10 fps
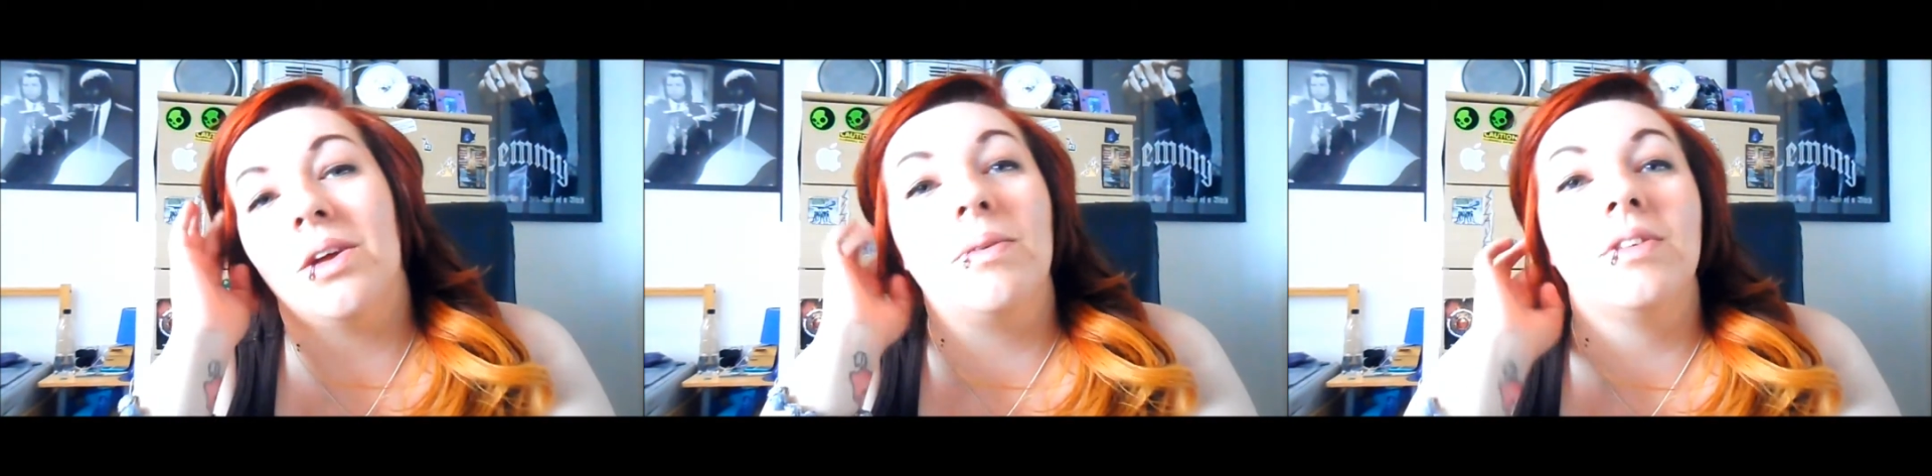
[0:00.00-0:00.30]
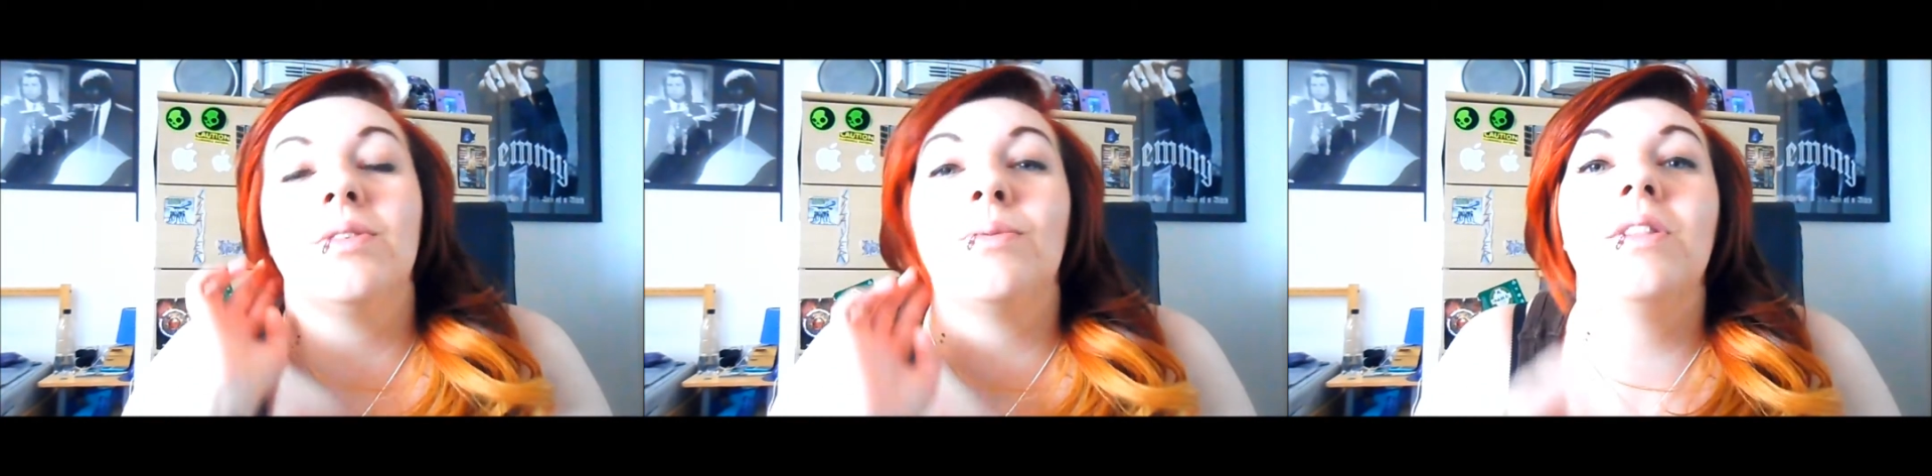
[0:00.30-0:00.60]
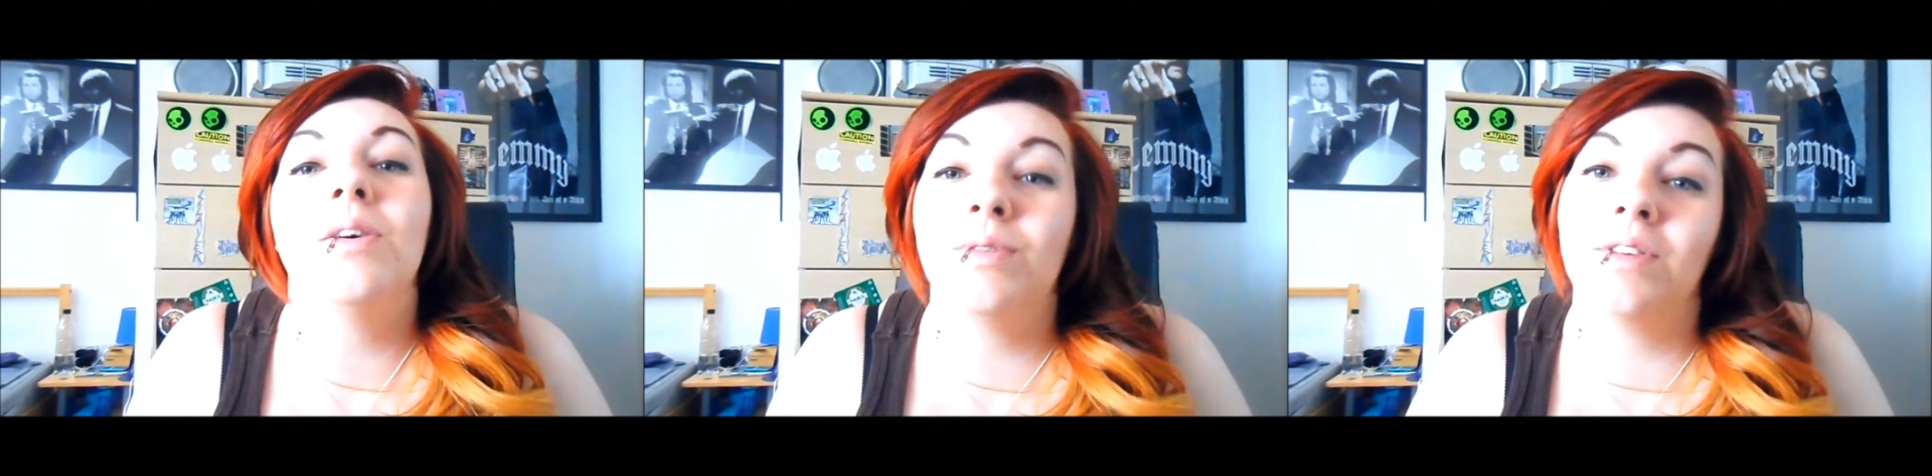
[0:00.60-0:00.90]
and I wanted
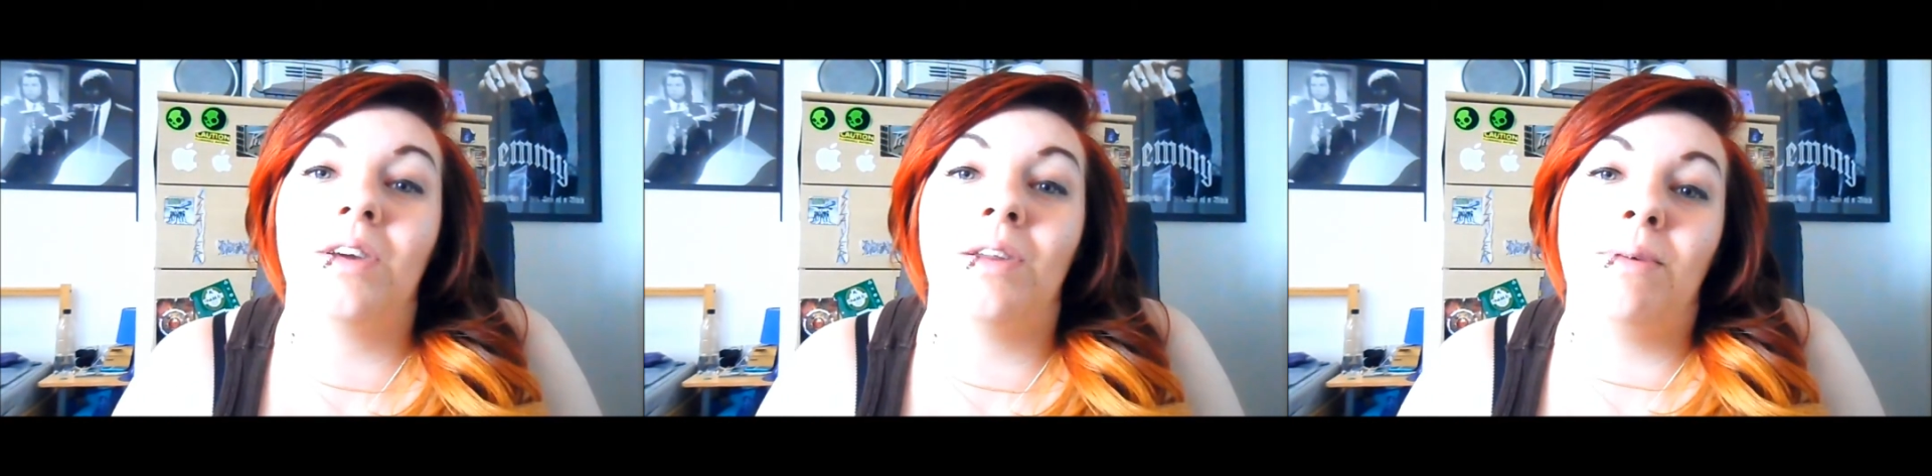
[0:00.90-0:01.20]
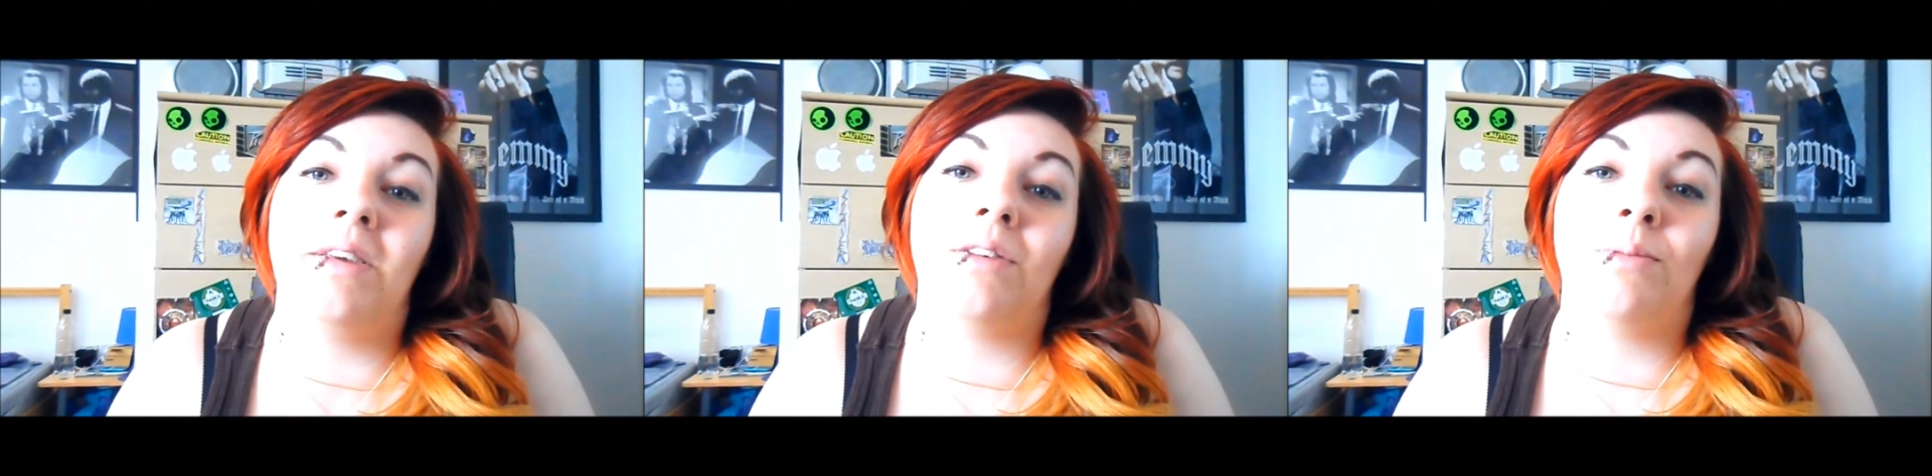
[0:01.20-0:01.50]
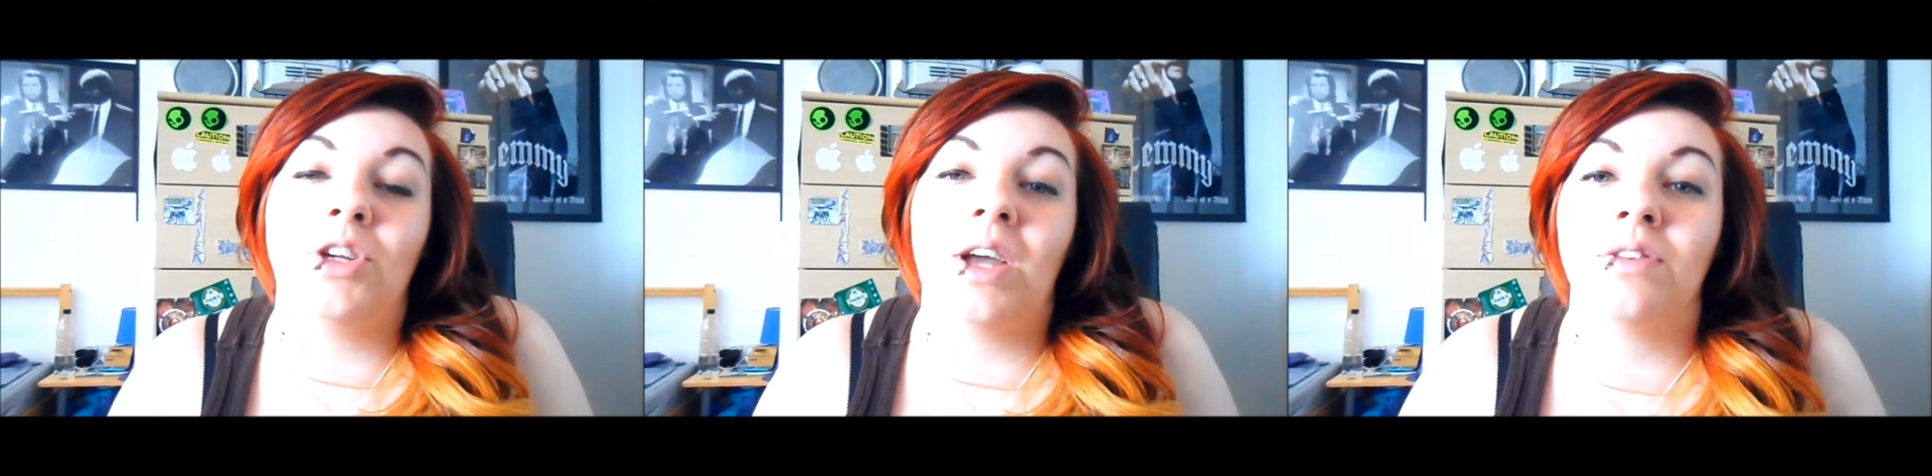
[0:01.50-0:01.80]
one that wasn't going to be
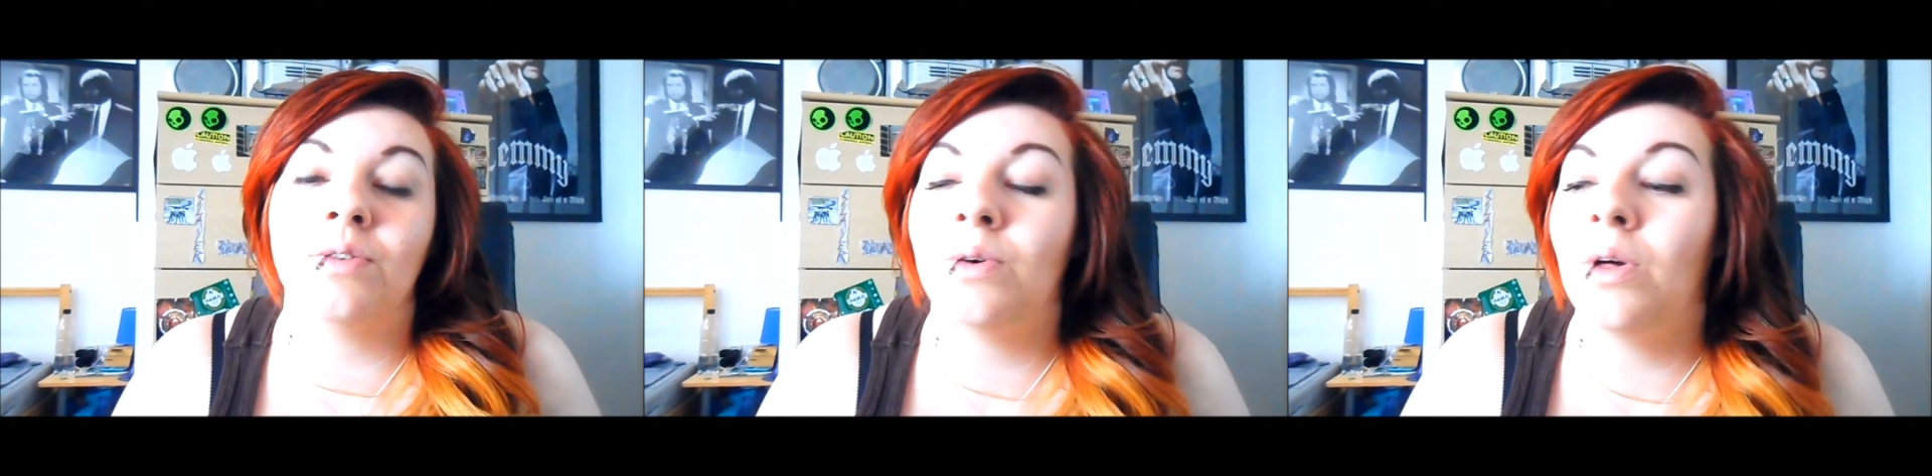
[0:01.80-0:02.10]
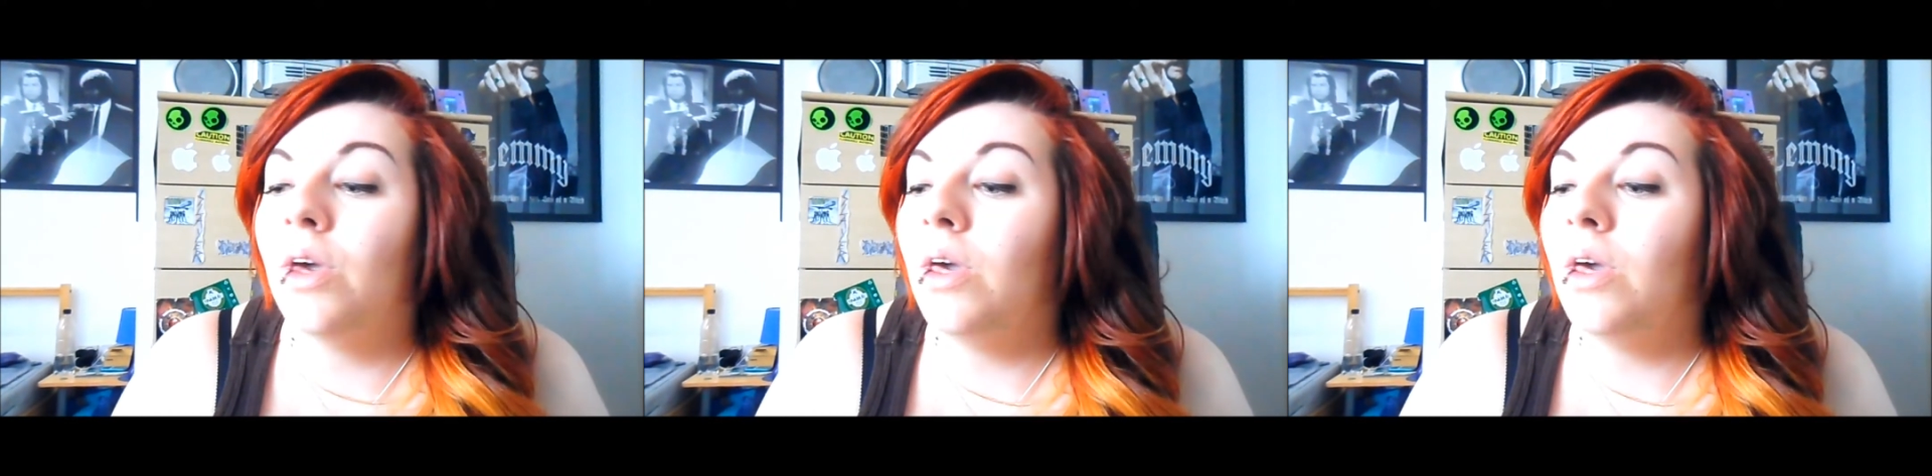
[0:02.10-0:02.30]
so much hassle,